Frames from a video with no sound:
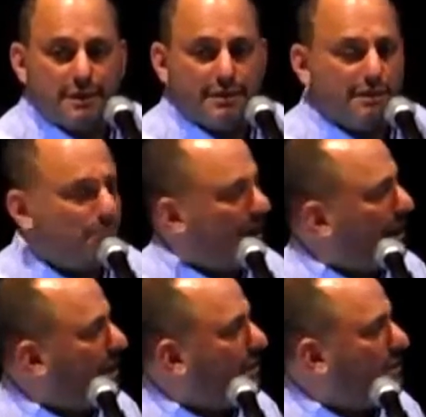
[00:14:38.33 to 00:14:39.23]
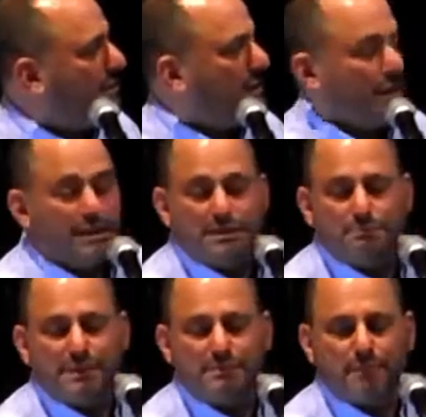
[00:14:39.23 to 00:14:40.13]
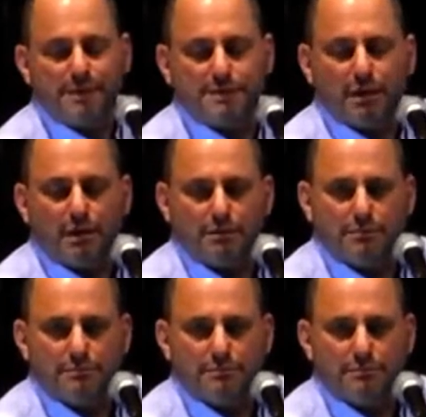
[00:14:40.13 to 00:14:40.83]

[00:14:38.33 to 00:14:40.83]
in the plane is p-space hard.